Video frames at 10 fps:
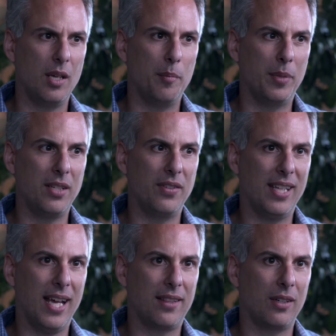But even
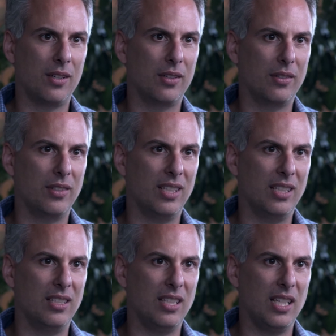that, they're
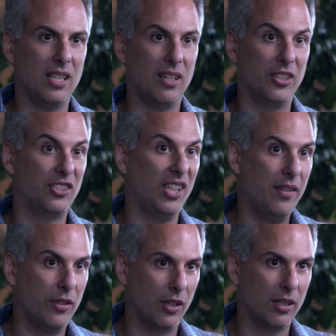in need of a
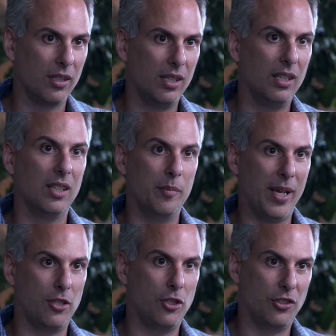savior, the
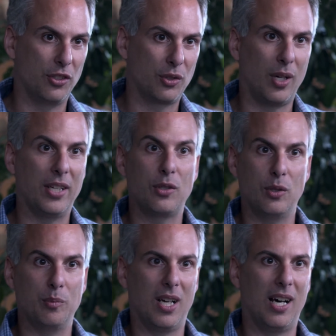man Jesus Christ,
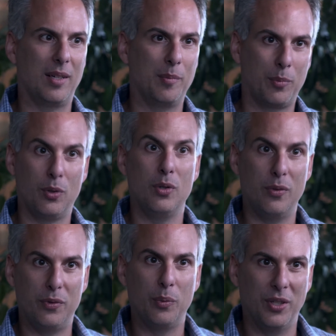whom God
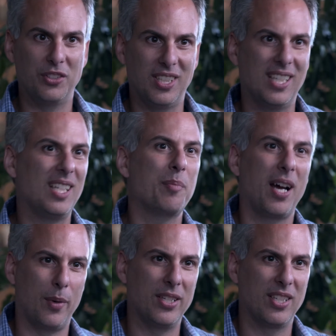proved was deity by
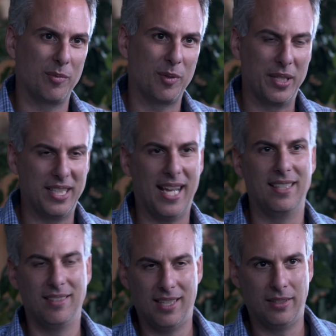raising him from the dead.
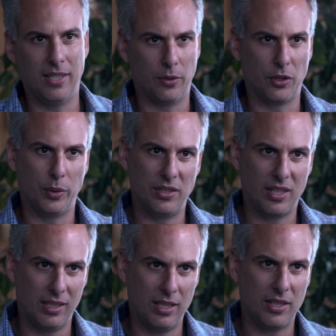And so
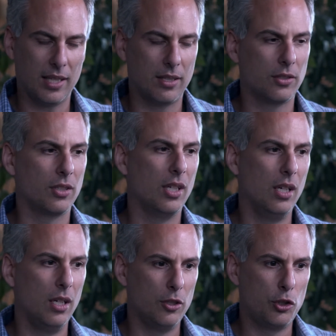he's got this
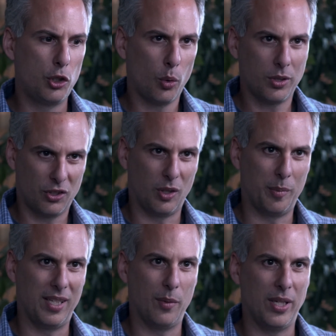short
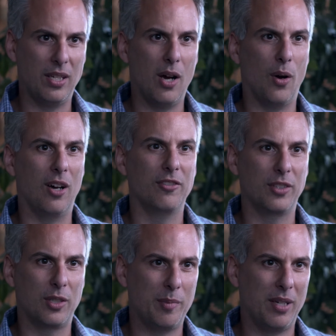sermon that we know of. It
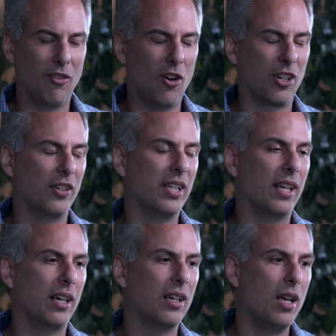could have been longer in
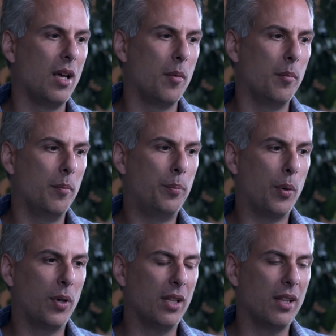there. But
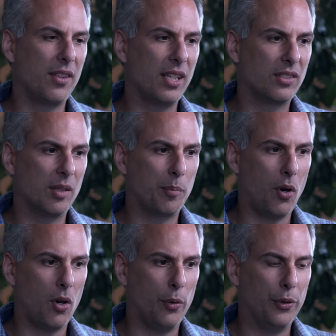one of the things that
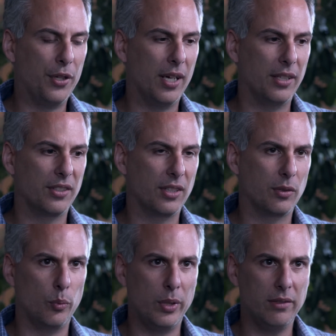Paul does that's
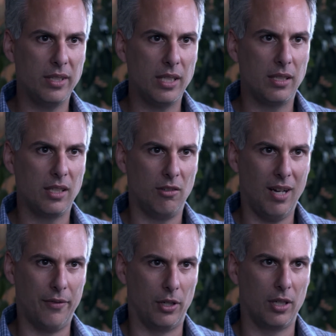really
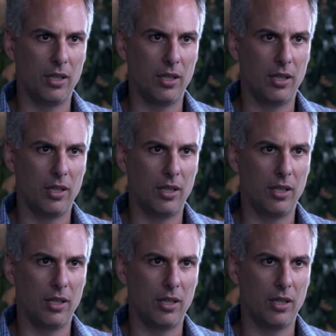clever